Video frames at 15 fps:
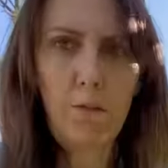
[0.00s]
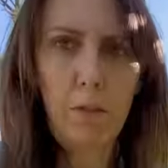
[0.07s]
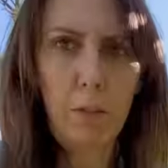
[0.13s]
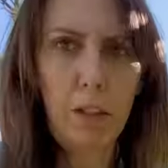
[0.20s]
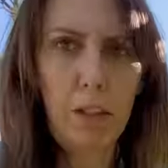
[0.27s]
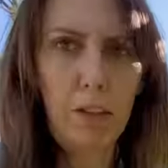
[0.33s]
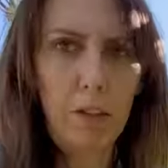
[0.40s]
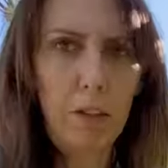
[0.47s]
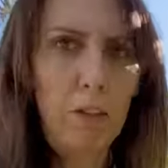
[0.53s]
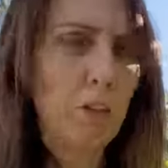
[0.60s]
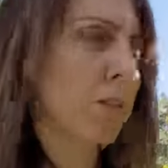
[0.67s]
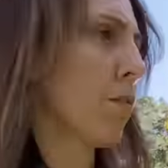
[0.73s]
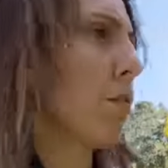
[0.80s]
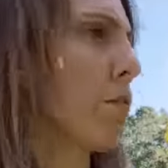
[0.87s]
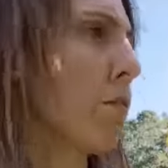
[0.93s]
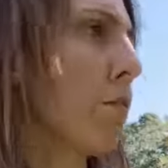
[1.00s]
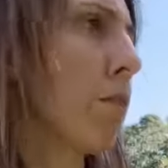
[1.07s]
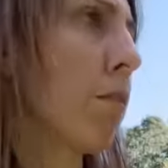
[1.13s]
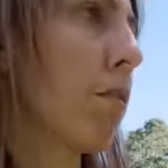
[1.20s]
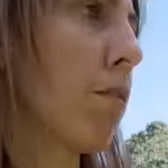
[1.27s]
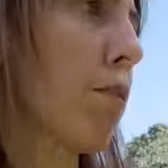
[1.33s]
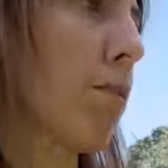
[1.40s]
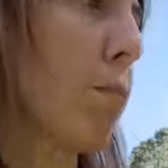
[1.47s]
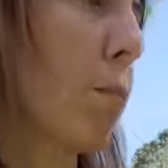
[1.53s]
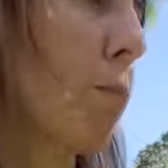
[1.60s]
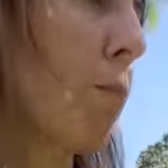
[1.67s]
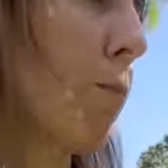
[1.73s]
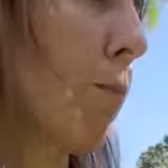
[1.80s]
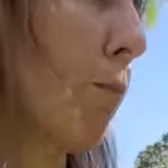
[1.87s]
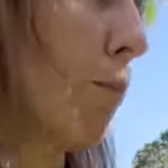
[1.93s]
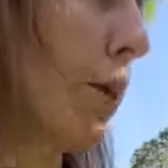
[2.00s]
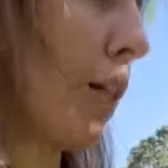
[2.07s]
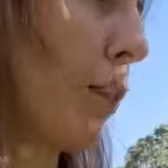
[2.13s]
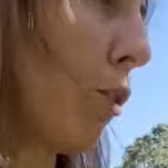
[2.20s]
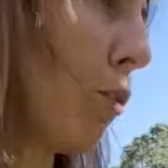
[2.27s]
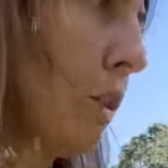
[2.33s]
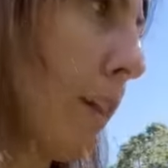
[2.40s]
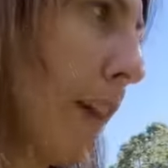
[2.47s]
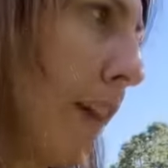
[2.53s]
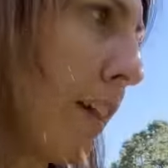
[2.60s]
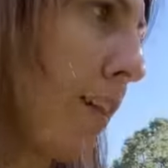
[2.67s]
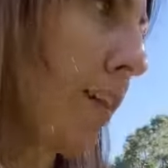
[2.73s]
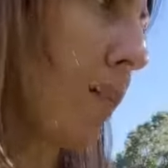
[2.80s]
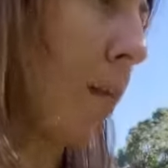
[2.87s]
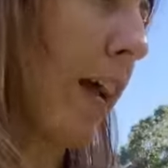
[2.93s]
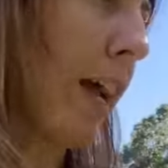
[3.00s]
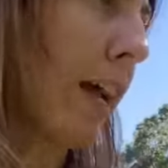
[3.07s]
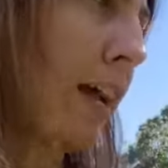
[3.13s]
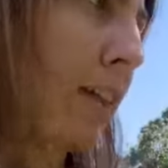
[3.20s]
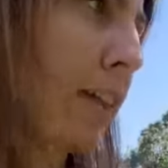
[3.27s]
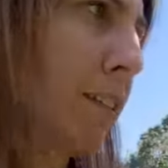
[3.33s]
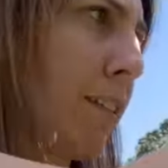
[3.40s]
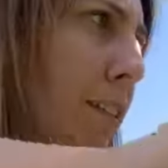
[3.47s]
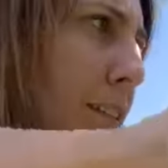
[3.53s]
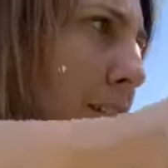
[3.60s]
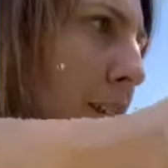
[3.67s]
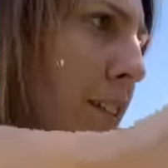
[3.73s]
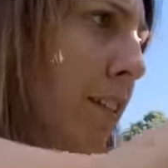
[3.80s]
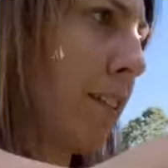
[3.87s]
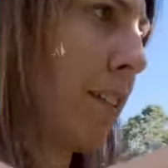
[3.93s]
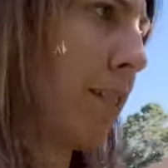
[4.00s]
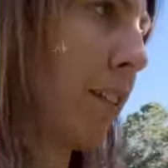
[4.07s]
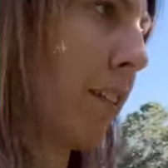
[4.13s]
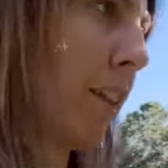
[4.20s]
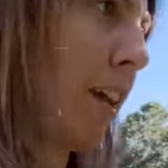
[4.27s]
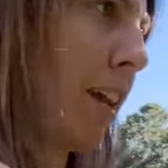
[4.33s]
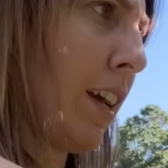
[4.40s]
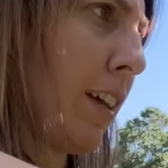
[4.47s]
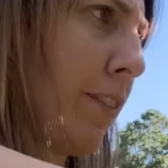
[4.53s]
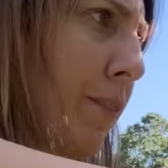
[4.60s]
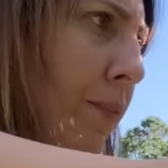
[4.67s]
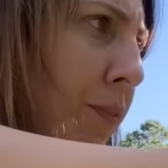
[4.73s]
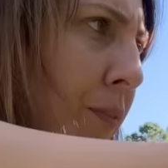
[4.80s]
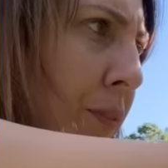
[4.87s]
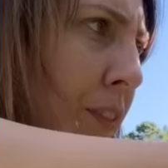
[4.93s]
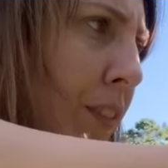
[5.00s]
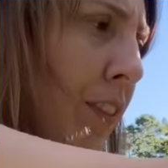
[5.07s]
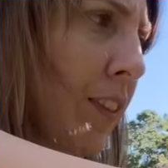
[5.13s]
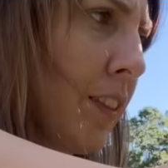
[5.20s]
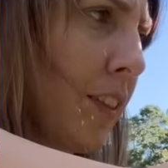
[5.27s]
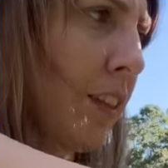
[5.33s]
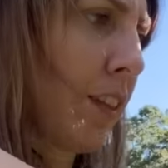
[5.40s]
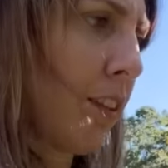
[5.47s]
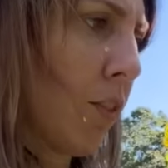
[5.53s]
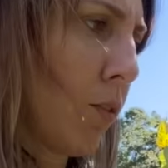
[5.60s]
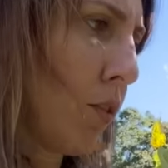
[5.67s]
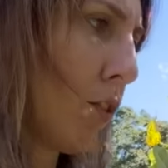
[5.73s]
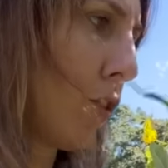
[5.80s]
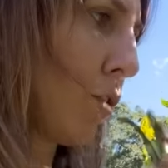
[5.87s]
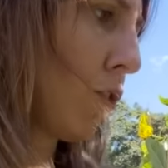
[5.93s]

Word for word: blenders, pillow sacks, bags, and stuff like that? Or do you